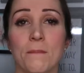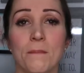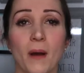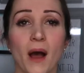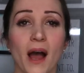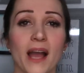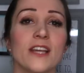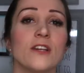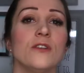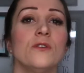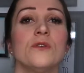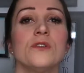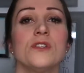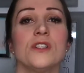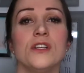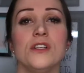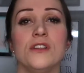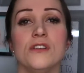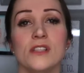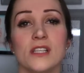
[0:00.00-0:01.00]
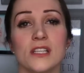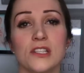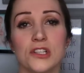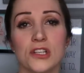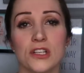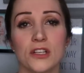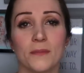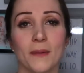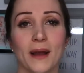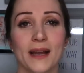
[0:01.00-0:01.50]
But I can also use it
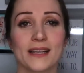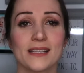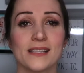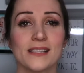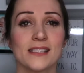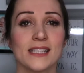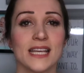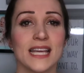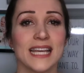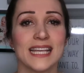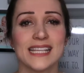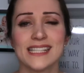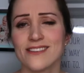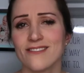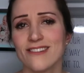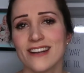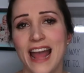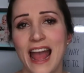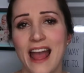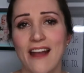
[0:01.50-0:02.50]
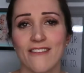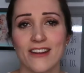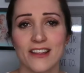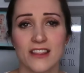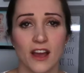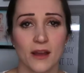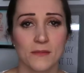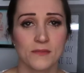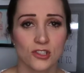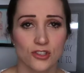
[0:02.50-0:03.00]
to look back and see, is there an
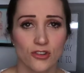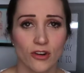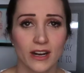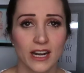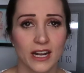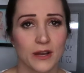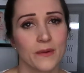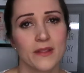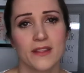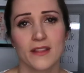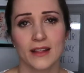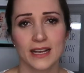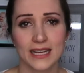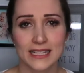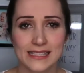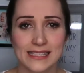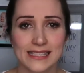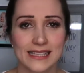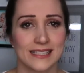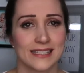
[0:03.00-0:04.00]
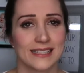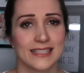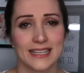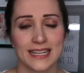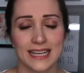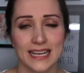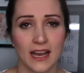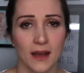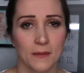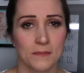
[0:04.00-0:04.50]
area that I'm struggling with that
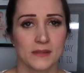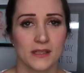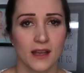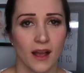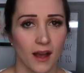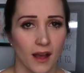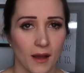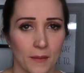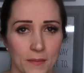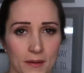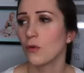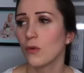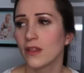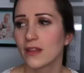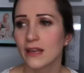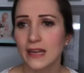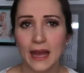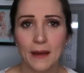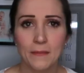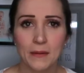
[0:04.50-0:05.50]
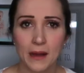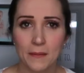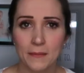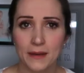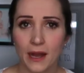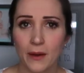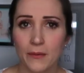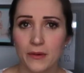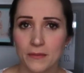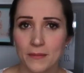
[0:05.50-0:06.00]
consistently comes up? One that kept
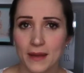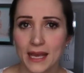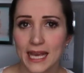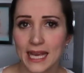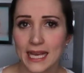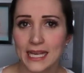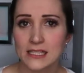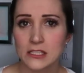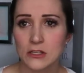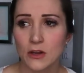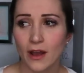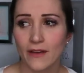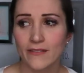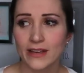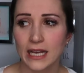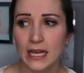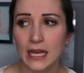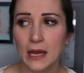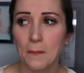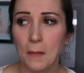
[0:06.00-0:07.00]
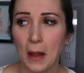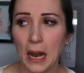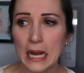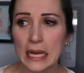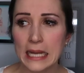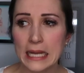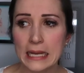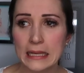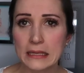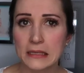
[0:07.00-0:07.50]
coming up with me is not having a
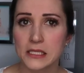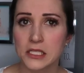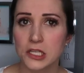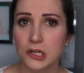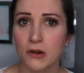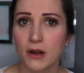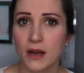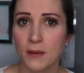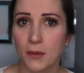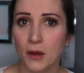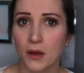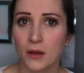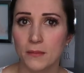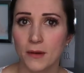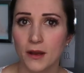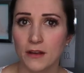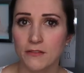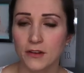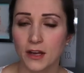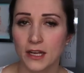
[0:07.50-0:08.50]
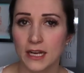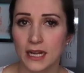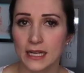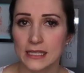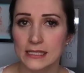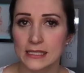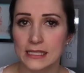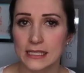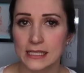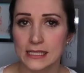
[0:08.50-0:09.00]
complete and utter grip on my
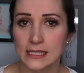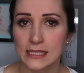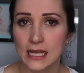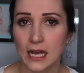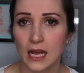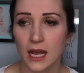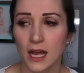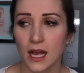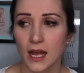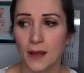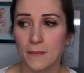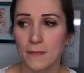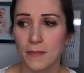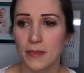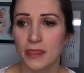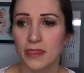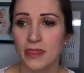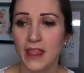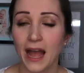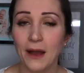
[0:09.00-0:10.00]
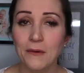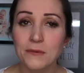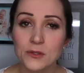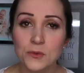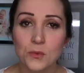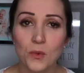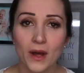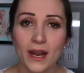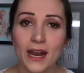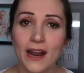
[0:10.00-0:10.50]
finances. Um, that
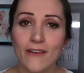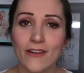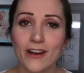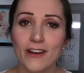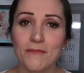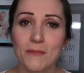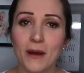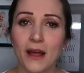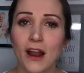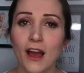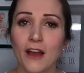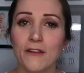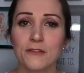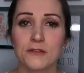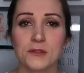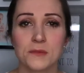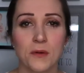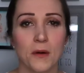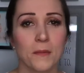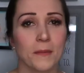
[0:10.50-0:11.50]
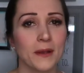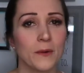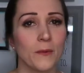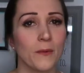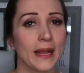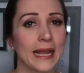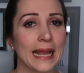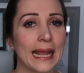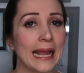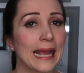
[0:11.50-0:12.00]
was one area of my life I was probably
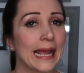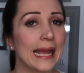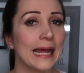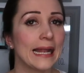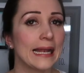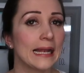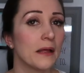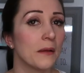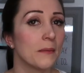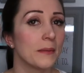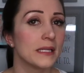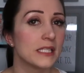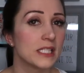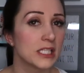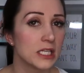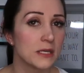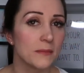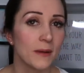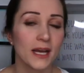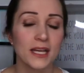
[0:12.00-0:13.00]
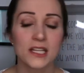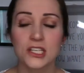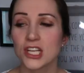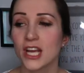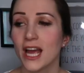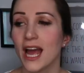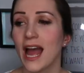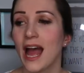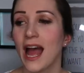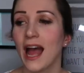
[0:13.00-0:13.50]
winging it a little bit too much.
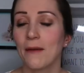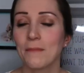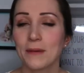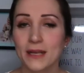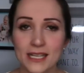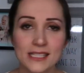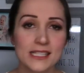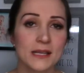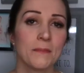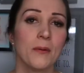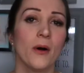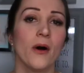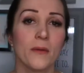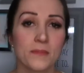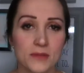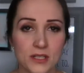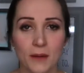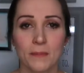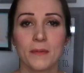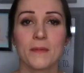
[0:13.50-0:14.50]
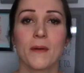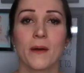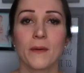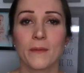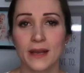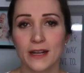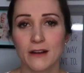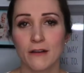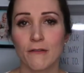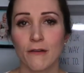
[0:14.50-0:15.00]
And because it popped up in my
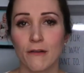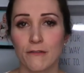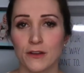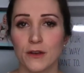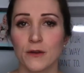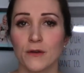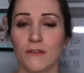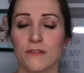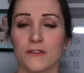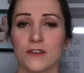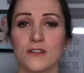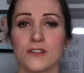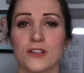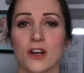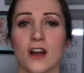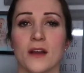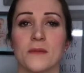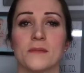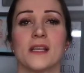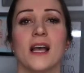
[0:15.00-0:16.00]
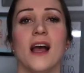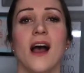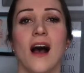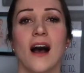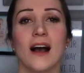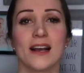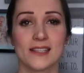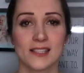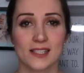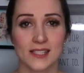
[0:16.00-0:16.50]
weekly review a few times,
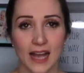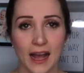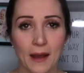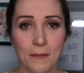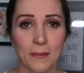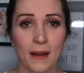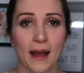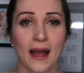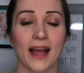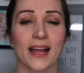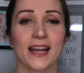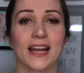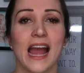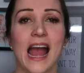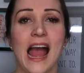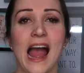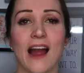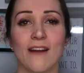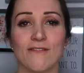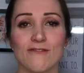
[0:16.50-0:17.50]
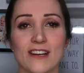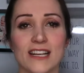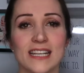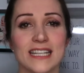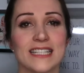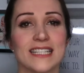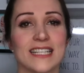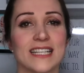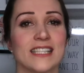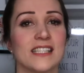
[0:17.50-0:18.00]
I sat back and
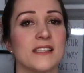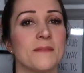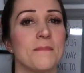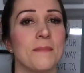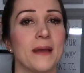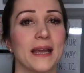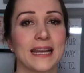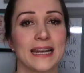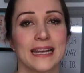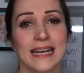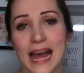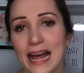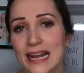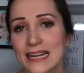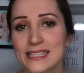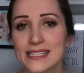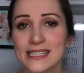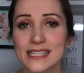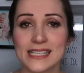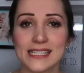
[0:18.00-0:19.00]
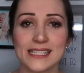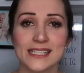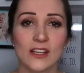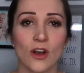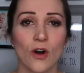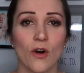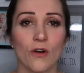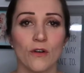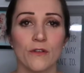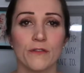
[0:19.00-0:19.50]
really did some big analysis
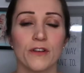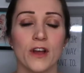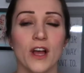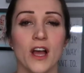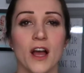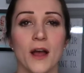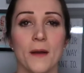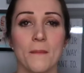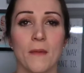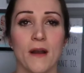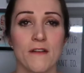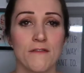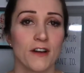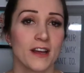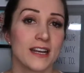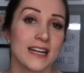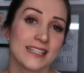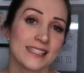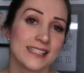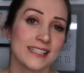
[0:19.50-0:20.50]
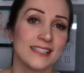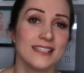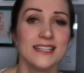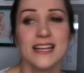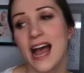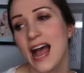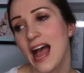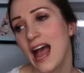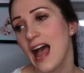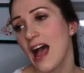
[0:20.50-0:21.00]
of my finances
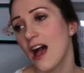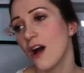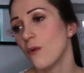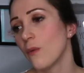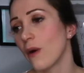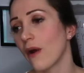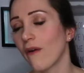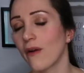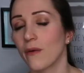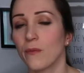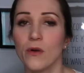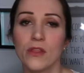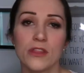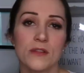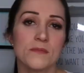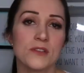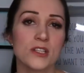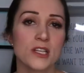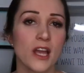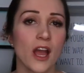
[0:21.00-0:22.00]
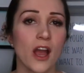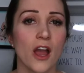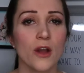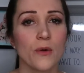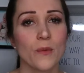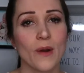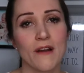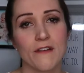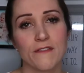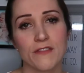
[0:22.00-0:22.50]
now, where I want them to
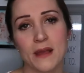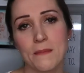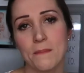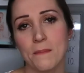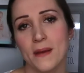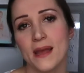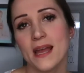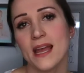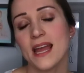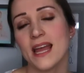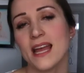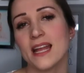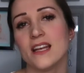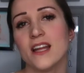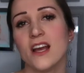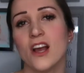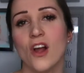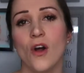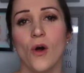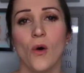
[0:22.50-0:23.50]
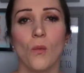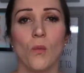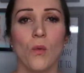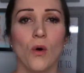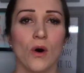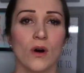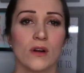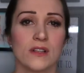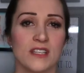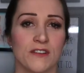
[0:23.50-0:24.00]
go, where have they been,
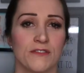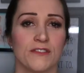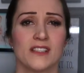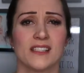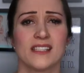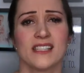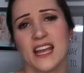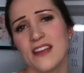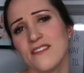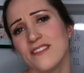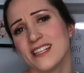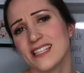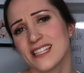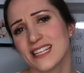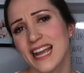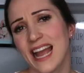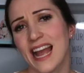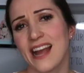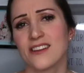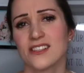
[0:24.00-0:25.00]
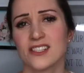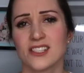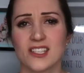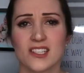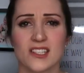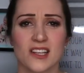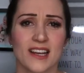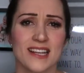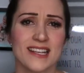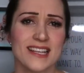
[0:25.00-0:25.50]
what different savings accounts
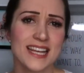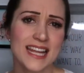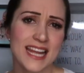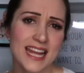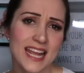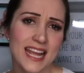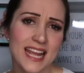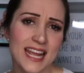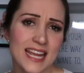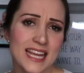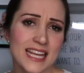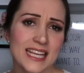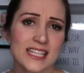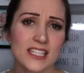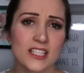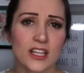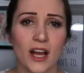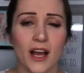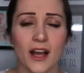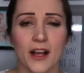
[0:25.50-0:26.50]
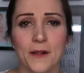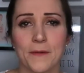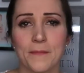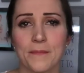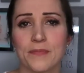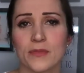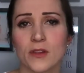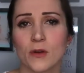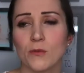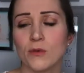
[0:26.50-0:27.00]
did I need,
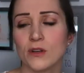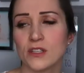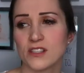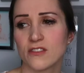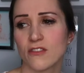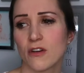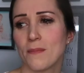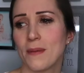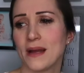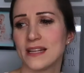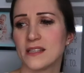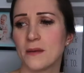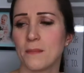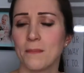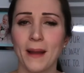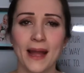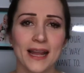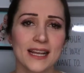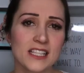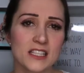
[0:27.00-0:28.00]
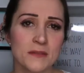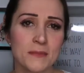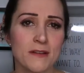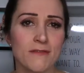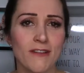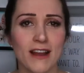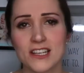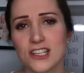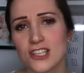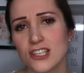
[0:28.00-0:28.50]
um, was there a better bank to
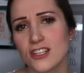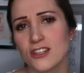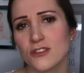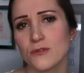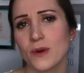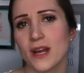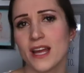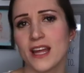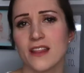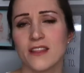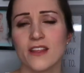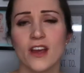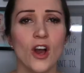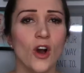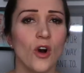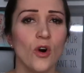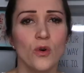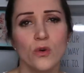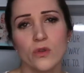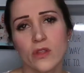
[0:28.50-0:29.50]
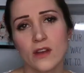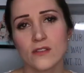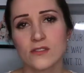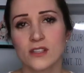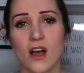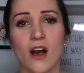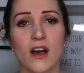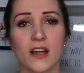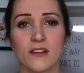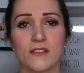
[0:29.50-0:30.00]
be registered with, all
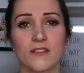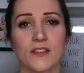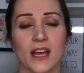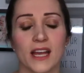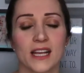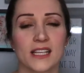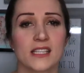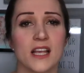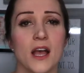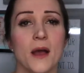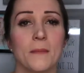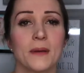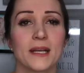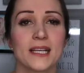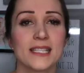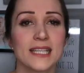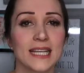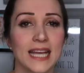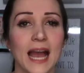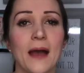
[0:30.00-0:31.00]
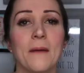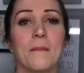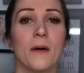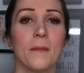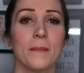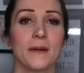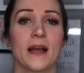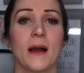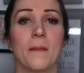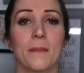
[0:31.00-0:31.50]
those kind of things, because it kept
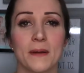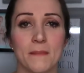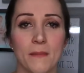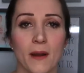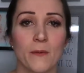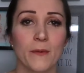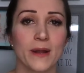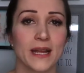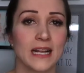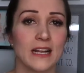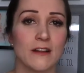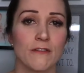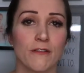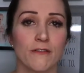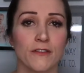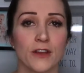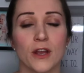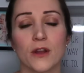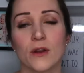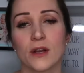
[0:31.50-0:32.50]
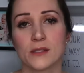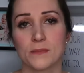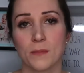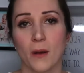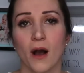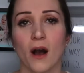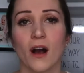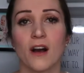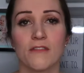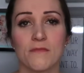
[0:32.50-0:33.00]
popping up in my weekly review as
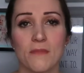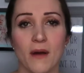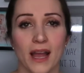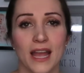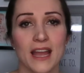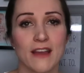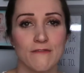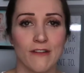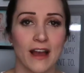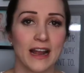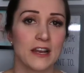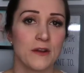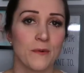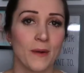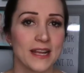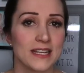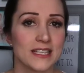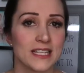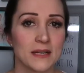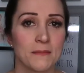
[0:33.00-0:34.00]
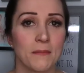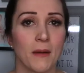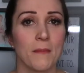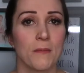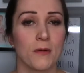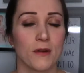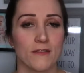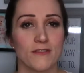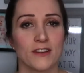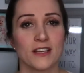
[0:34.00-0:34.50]
part of my evaluating my
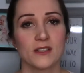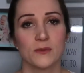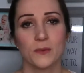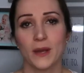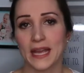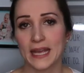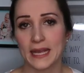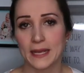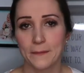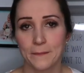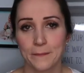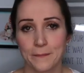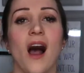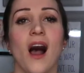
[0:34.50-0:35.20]
previous week.